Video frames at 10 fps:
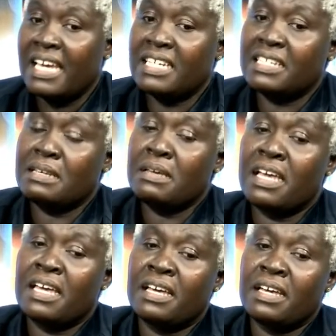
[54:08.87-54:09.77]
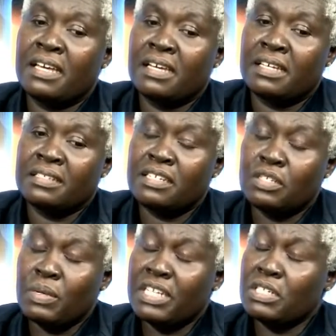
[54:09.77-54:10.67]
It is a
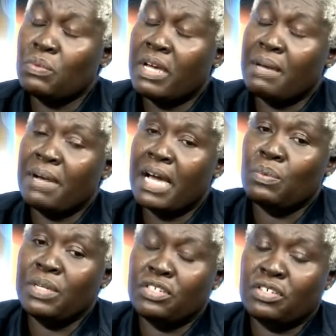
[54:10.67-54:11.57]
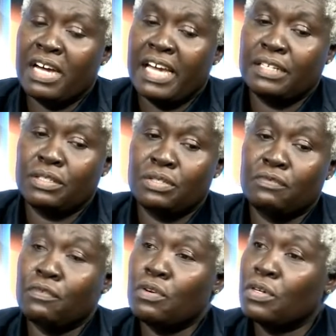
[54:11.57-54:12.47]
situation whereby we try
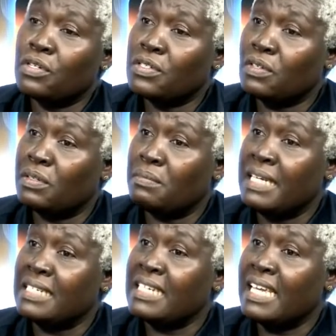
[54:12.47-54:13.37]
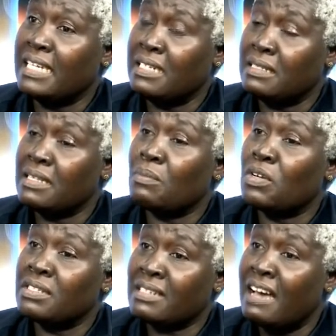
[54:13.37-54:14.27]
to focus on maintaining
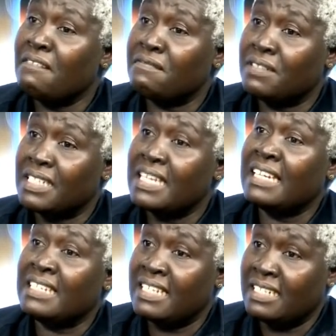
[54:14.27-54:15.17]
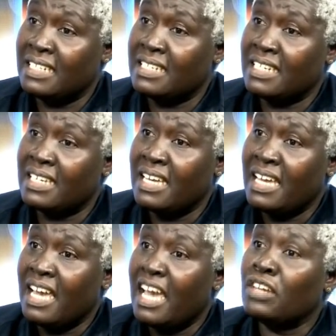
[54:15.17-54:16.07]
someone's comfort and dignity
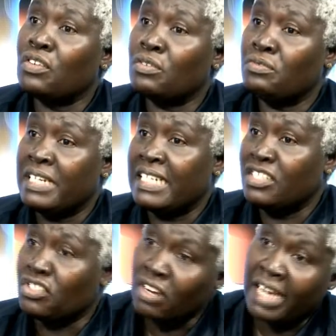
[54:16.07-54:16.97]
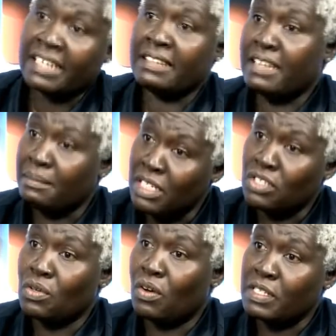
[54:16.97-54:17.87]
and not really dragging them
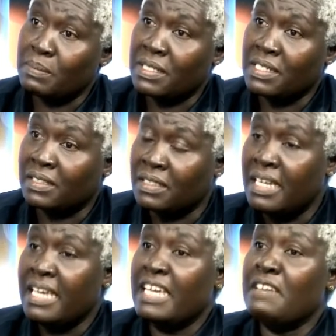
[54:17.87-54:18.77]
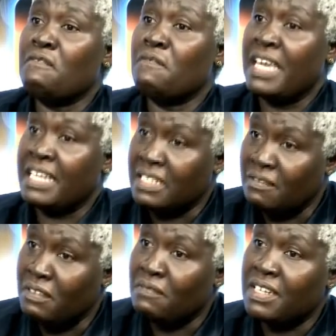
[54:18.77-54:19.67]
into hospital
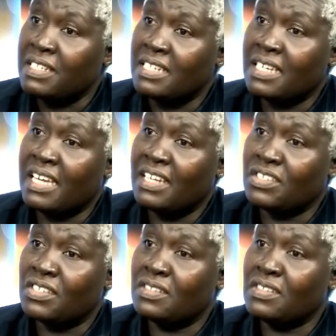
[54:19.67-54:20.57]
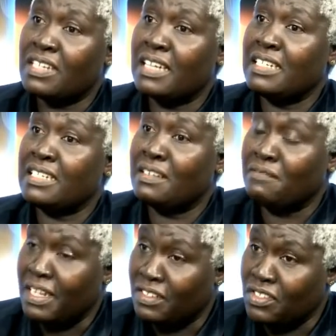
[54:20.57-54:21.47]
invasive investigations and
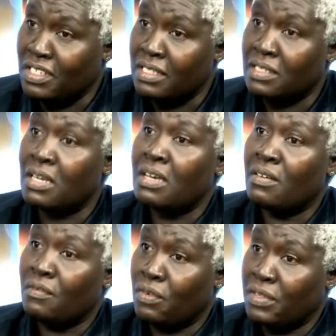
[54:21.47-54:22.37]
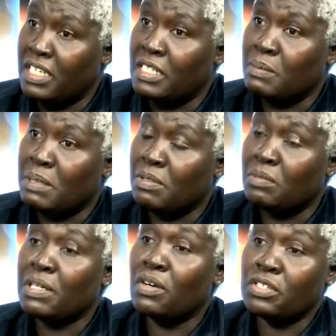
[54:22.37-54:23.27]
interventions for these
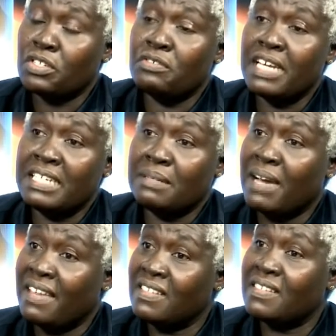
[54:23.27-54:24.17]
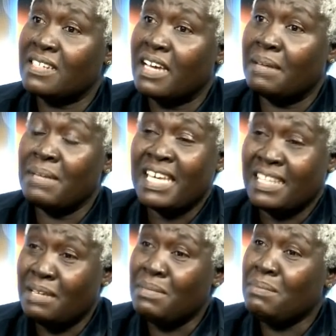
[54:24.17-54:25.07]
people, because already by this time
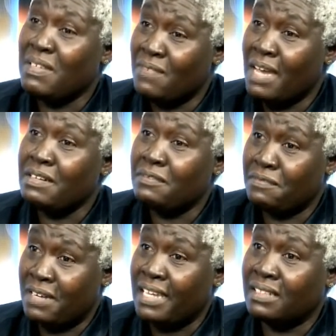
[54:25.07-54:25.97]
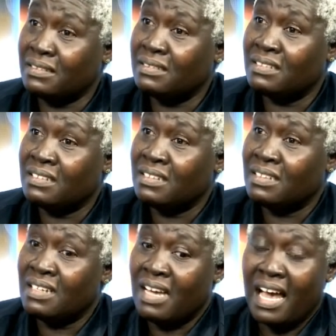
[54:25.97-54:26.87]
they may be very frail
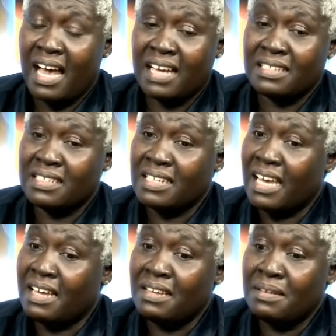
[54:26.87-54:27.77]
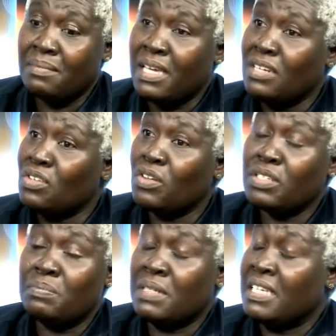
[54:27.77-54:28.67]
and may
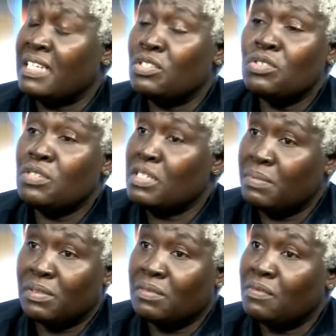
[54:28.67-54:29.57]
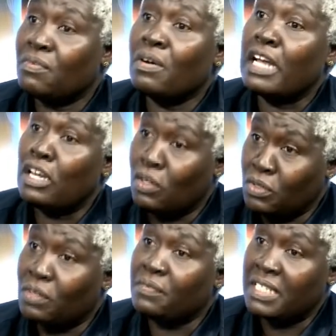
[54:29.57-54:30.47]
not be suitable for a
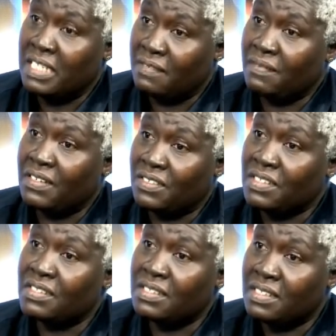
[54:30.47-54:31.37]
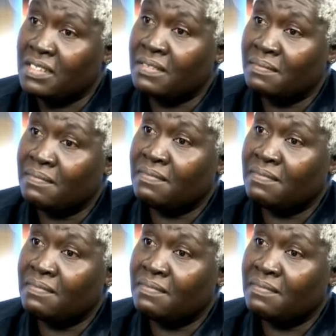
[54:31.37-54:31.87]
lot of interventions.